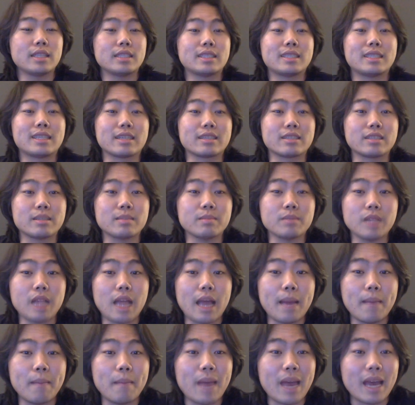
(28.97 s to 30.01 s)
It's ticker symbol
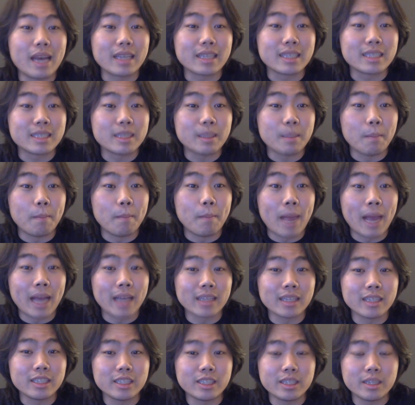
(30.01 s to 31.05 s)
MX,
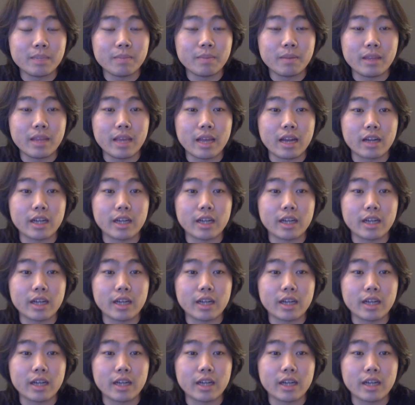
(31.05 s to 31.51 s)
Magnachip.